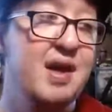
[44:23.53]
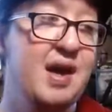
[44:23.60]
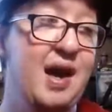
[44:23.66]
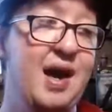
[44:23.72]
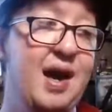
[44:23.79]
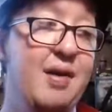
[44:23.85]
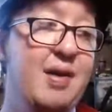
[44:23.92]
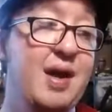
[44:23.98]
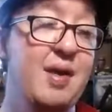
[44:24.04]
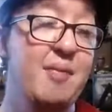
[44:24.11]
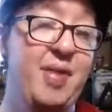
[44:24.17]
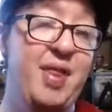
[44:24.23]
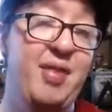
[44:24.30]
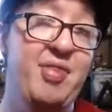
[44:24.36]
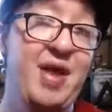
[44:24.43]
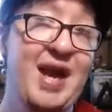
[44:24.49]

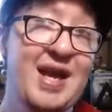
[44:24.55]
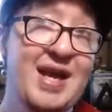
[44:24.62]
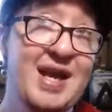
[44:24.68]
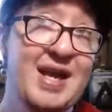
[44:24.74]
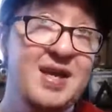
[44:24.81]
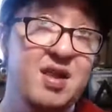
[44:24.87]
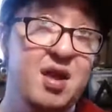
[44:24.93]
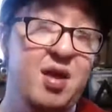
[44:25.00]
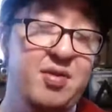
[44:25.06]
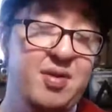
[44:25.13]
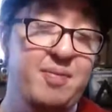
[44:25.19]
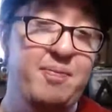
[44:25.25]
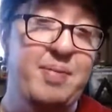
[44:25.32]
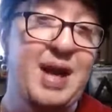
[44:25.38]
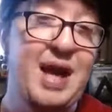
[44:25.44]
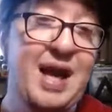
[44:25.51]
The thing is, it'll
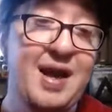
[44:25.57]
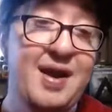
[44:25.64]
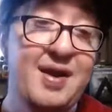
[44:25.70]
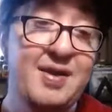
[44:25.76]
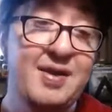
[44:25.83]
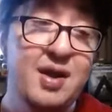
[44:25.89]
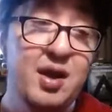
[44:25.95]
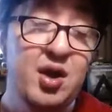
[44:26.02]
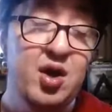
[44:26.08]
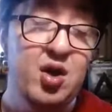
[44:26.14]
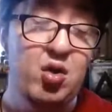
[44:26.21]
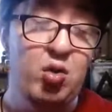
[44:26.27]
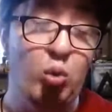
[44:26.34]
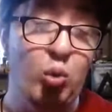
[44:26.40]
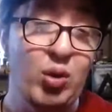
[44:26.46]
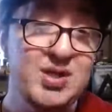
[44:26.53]
depend
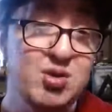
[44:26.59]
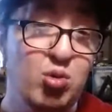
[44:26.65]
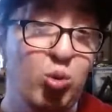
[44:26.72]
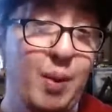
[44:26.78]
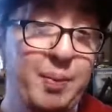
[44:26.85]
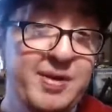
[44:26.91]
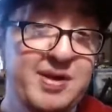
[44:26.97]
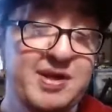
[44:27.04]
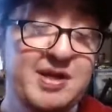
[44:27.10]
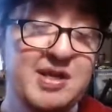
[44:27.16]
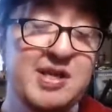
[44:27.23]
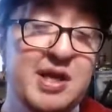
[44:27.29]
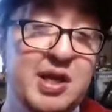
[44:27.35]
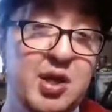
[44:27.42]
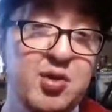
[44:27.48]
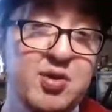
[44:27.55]
which weapon you
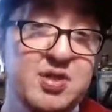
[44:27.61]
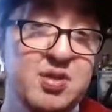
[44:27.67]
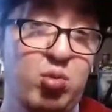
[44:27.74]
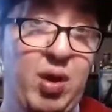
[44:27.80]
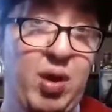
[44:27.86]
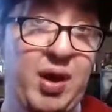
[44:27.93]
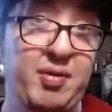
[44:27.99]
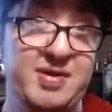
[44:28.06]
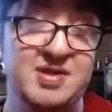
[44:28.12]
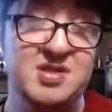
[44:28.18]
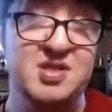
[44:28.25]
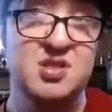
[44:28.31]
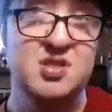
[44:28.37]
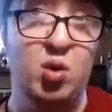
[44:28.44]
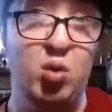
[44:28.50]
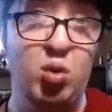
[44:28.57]
use, whether it's a
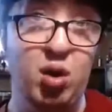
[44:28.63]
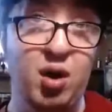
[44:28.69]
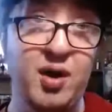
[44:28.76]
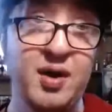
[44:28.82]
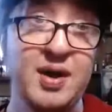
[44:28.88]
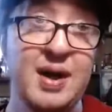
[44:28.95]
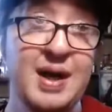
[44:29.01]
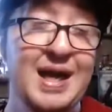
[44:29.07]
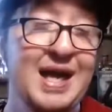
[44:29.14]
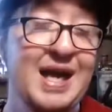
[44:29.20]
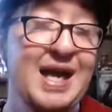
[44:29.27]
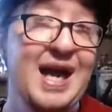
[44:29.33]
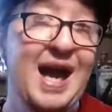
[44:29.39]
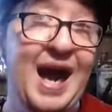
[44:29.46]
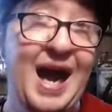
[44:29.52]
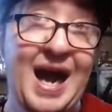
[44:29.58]
sword,
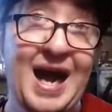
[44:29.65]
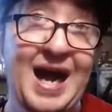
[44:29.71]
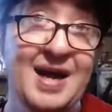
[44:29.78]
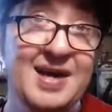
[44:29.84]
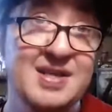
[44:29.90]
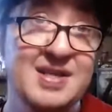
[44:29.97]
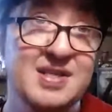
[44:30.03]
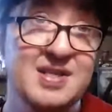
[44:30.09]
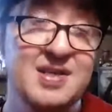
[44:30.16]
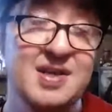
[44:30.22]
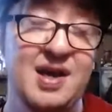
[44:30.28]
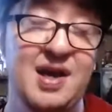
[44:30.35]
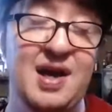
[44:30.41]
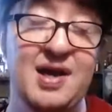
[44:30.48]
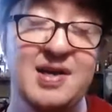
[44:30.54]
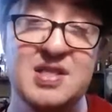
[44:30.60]
axe,
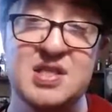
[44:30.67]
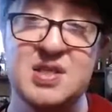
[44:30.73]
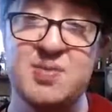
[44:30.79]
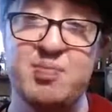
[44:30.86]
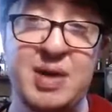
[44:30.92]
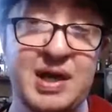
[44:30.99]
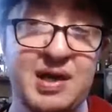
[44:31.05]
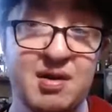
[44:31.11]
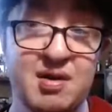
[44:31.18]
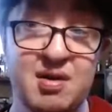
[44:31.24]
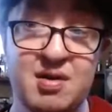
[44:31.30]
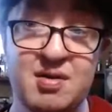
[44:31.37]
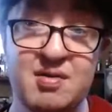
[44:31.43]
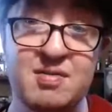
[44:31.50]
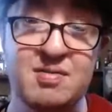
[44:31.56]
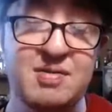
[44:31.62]

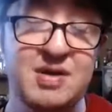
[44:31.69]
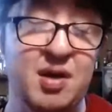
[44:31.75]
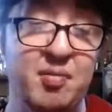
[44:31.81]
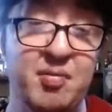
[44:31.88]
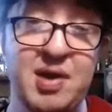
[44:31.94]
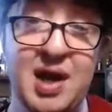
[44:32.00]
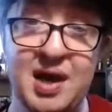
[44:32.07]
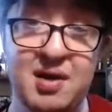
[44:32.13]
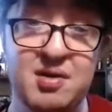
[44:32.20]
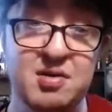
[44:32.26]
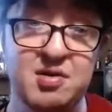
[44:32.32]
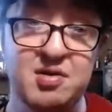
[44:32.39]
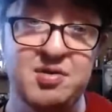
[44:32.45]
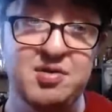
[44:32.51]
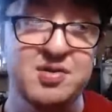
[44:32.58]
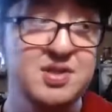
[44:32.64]
spear,
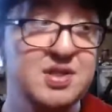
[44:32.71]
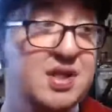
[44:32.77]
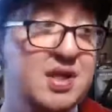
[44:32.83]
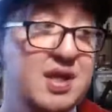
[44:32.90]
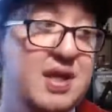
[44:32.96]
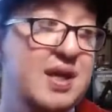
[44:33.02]
knuckles.